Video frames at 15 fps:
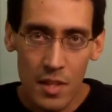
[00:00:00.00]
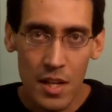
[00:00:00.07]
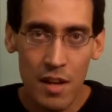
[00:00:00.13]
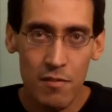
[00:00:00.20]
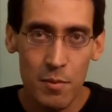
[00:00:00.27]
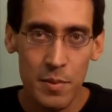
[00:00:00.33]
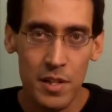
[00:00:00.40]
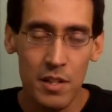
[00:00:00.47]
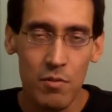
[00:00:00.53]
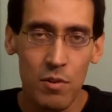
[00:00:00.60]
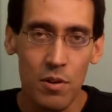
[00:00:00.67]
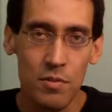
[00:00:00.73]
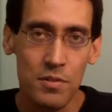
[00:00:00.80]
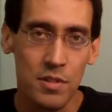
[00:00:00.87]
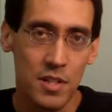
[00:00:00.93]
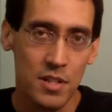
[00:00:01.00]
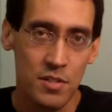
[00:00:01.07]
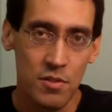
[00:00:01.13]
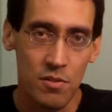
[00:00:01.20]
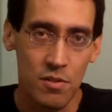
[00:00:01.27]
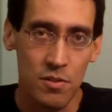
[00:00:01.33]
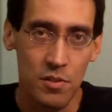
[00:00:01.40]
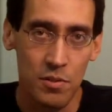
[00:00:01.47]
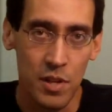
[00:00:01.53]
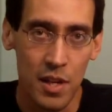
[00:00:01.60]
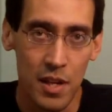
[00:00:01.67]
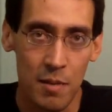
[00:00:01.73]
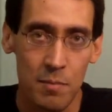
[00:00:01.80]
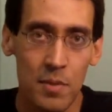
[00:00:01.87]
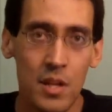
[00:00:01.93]
everybody groans, and they start a new
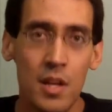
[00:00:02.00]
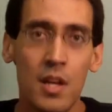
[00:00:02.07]
game.